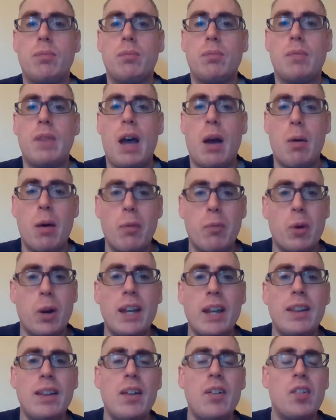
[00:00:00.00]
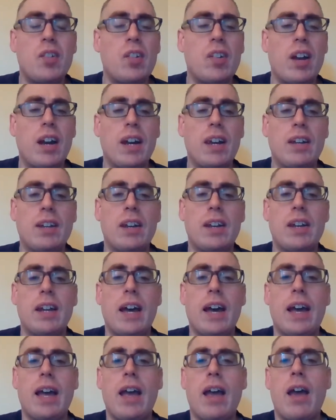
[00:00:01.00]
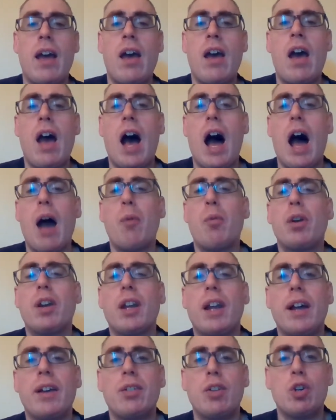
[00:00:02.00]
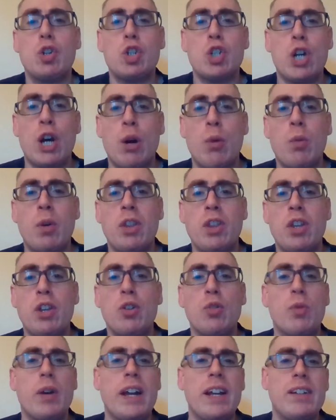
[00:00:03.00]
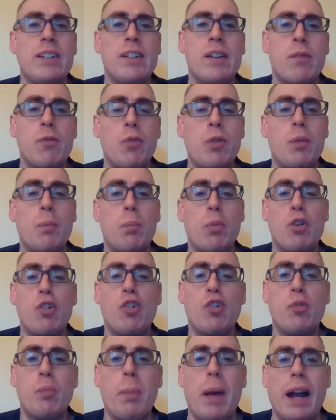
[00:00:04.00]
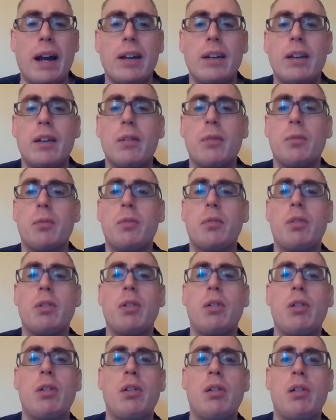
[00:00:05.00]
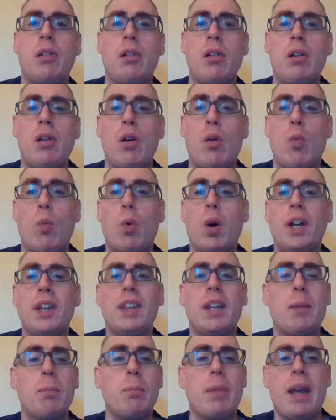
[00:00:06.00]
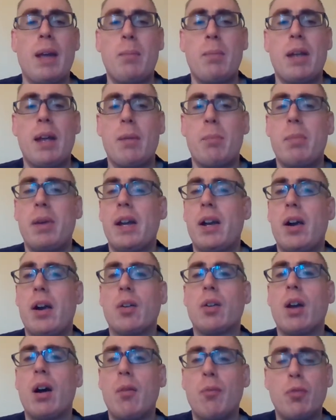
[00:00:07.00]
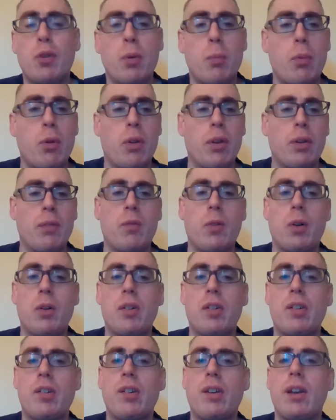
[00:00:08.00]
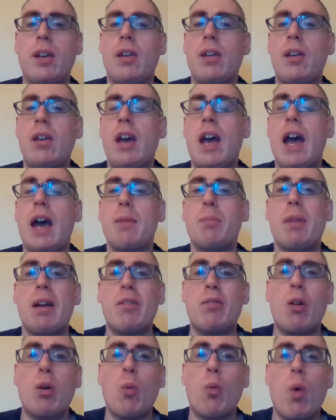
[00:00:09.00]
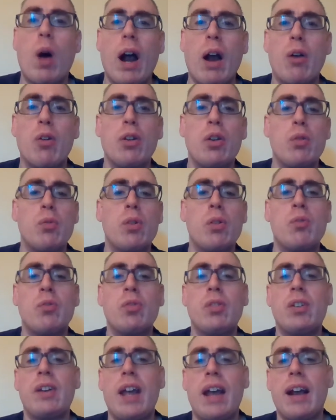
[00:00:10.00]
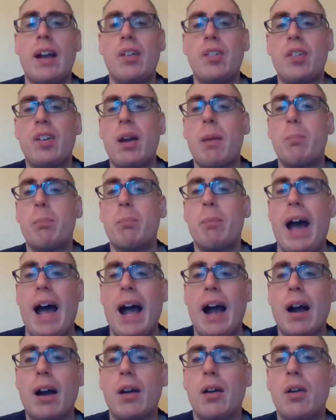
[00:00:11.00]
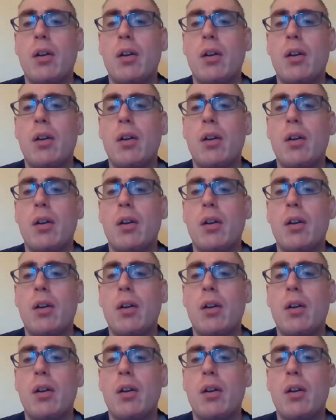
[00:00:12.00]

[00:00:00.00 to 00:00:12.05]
However, in this study today, I would like to share with you a different perspective, one that may be a bit uncomfortable at first and may require you to take a step back